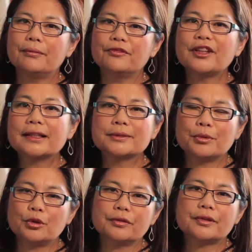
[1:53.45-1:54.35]

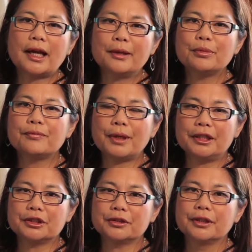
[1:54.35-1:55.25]
flexible type of
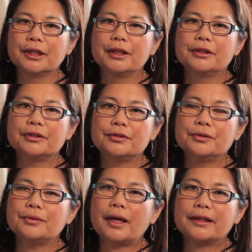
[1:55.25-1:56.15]
major
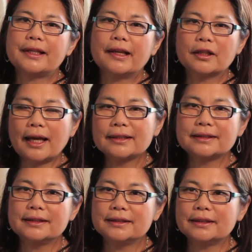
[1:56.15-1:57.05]
to take
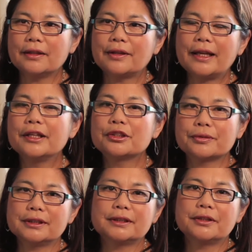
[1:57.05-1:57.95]
classes that
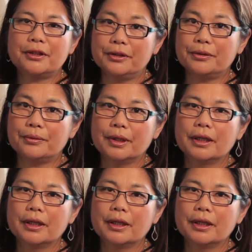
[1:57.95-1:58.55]
interest you.